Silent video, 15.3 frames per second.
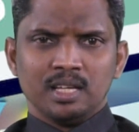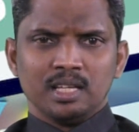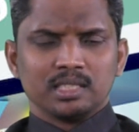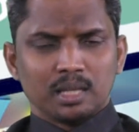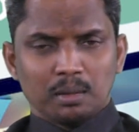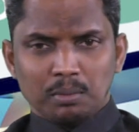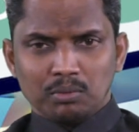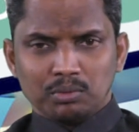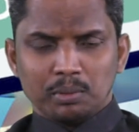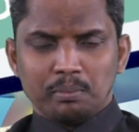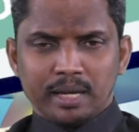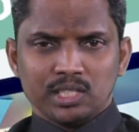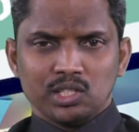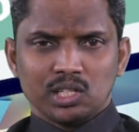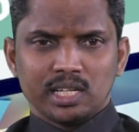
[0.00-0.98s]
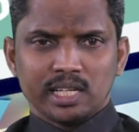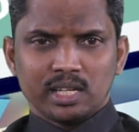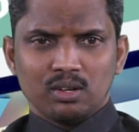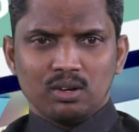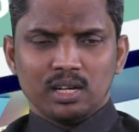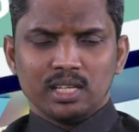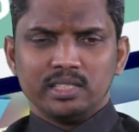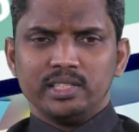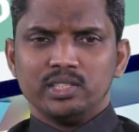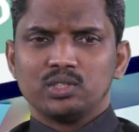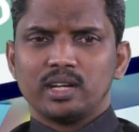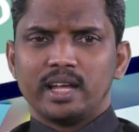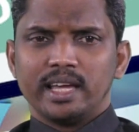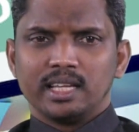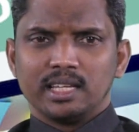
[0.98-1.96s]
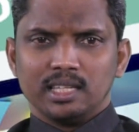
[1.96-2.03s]
Some of the major technologies
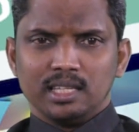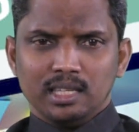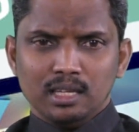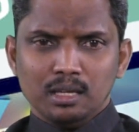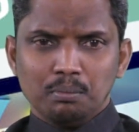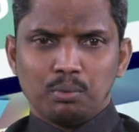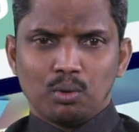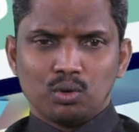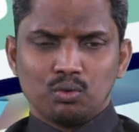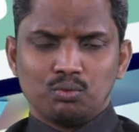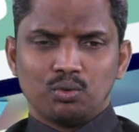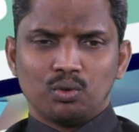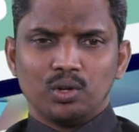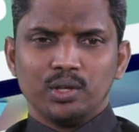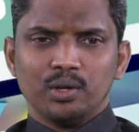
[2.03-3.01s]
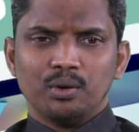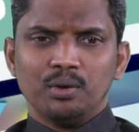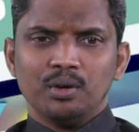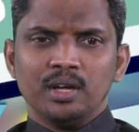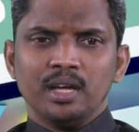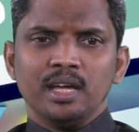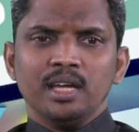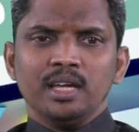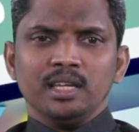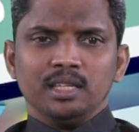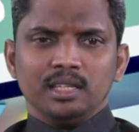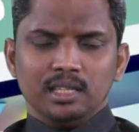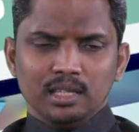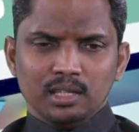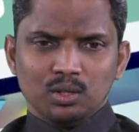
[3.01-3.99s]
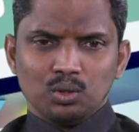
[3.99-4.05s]
like e-portfolio,
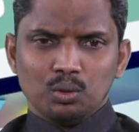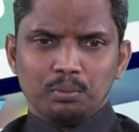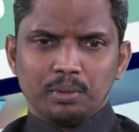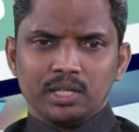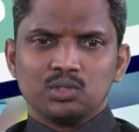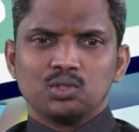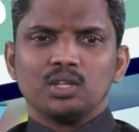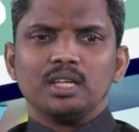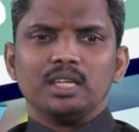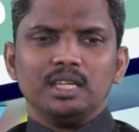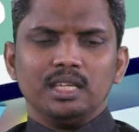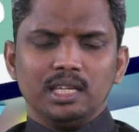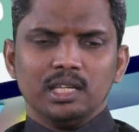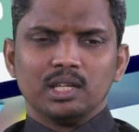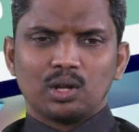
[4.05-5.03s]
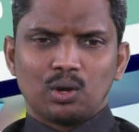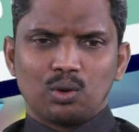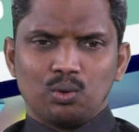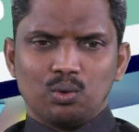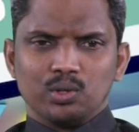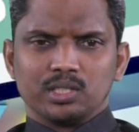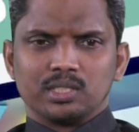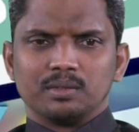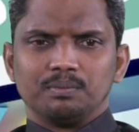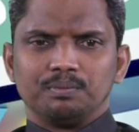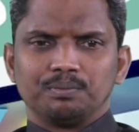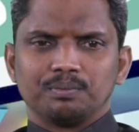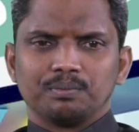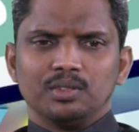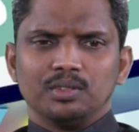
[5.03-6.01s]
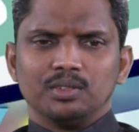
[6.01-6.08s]
e-rubrics, e-records.
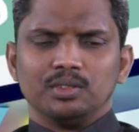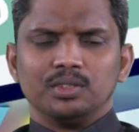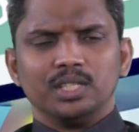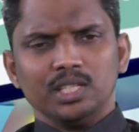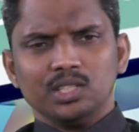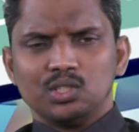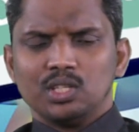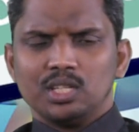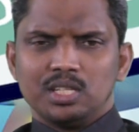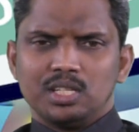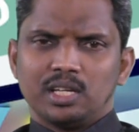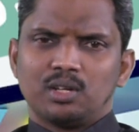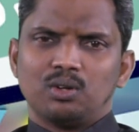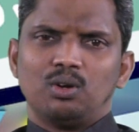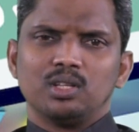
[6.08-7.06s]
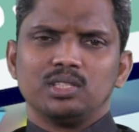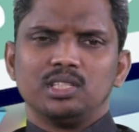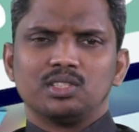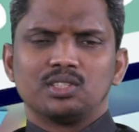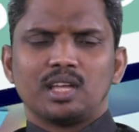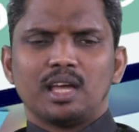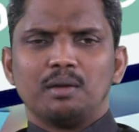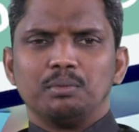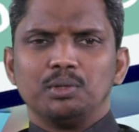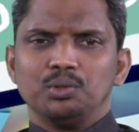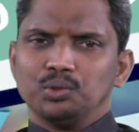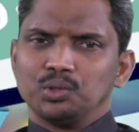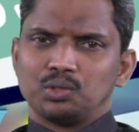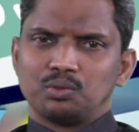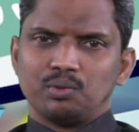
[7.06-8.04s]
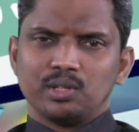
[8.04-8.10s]
These technologies can be
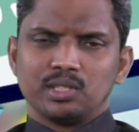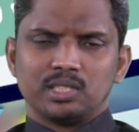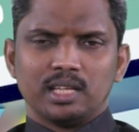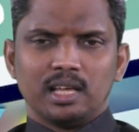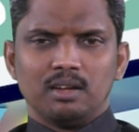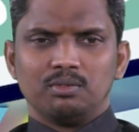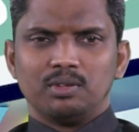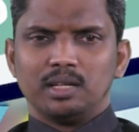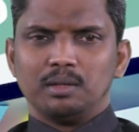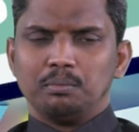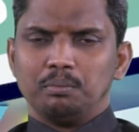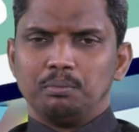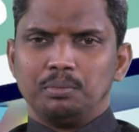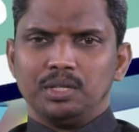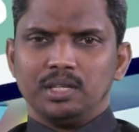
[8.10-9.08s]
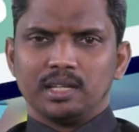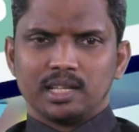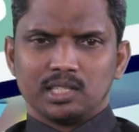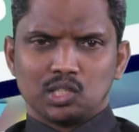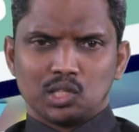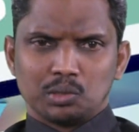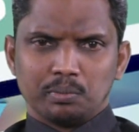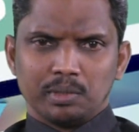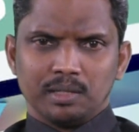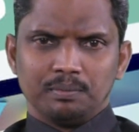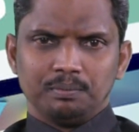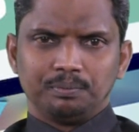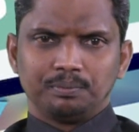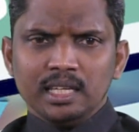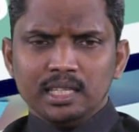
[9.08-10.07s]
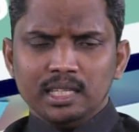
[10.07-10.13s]
used for self and peer assessment.
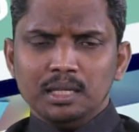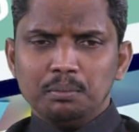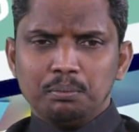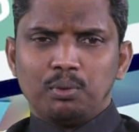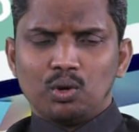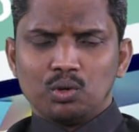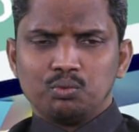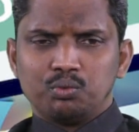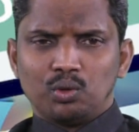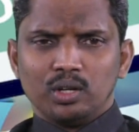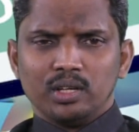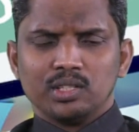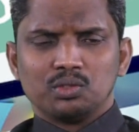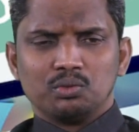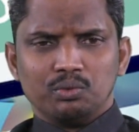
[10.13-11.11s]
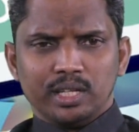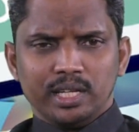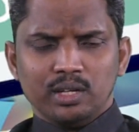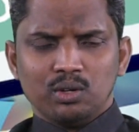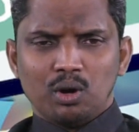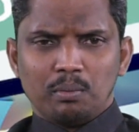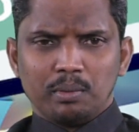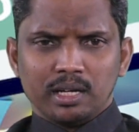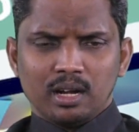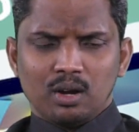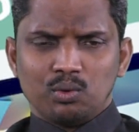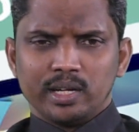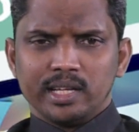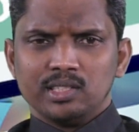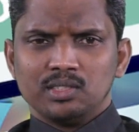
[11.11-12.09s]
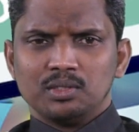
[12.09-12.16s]
E-portfolio is very common
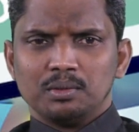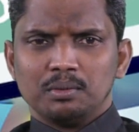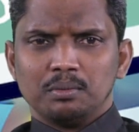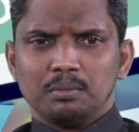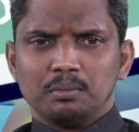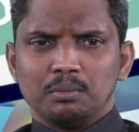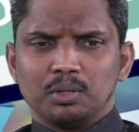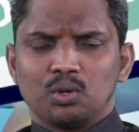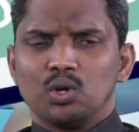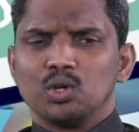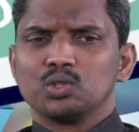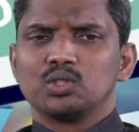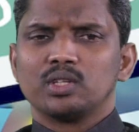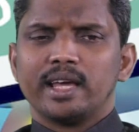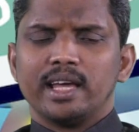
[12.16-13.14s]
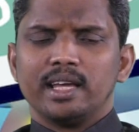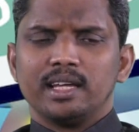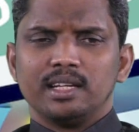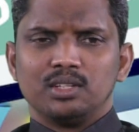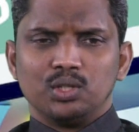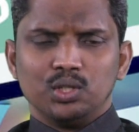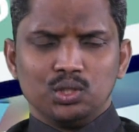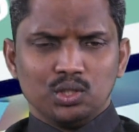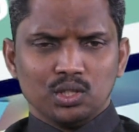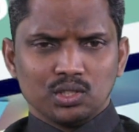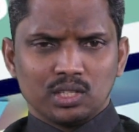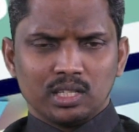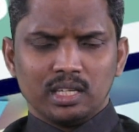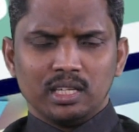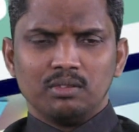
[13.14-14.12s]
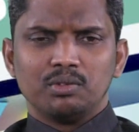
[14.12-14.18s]
nowadays because teachers
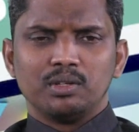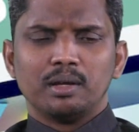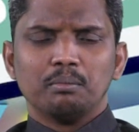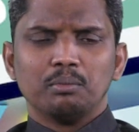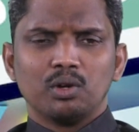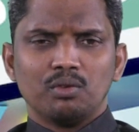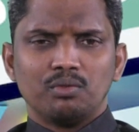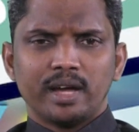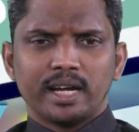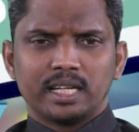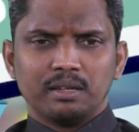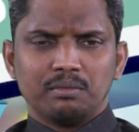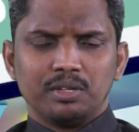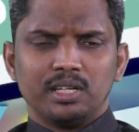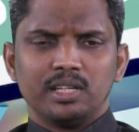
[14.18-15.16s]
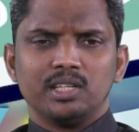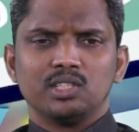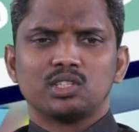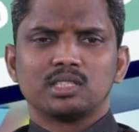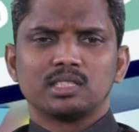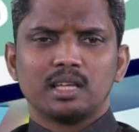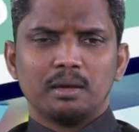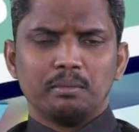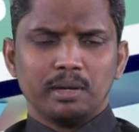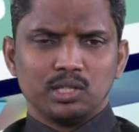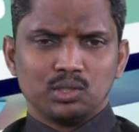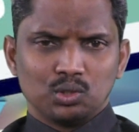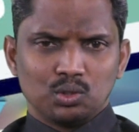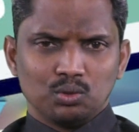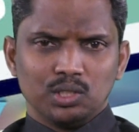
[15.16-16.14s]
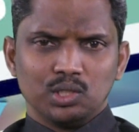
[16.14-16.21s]
give number of activities,
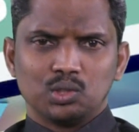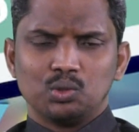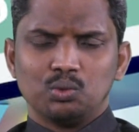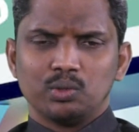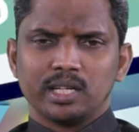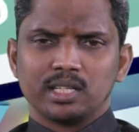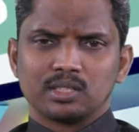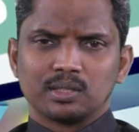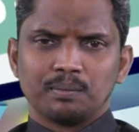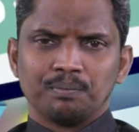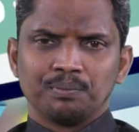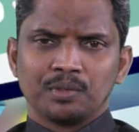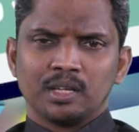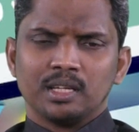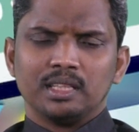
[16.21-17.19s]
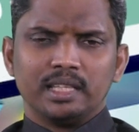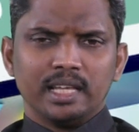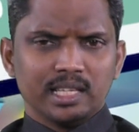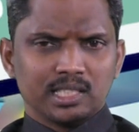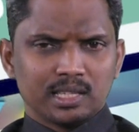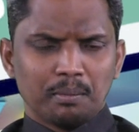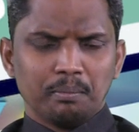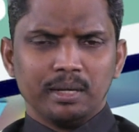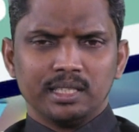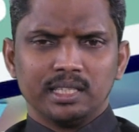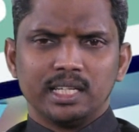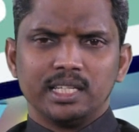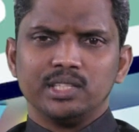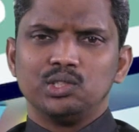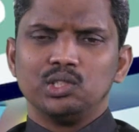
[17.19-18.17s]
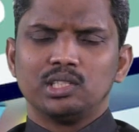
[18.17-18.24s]
assignments to the students. They submit the
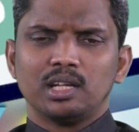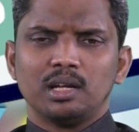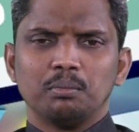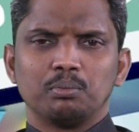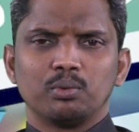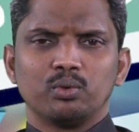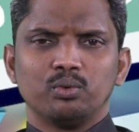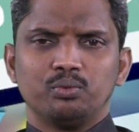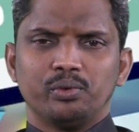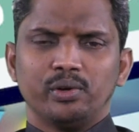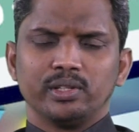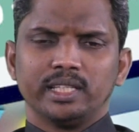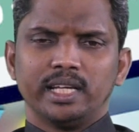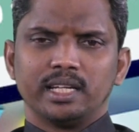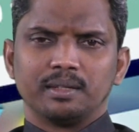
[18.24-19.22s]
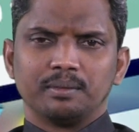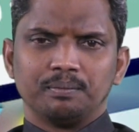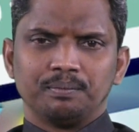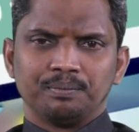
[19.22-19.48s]
digital proof for that.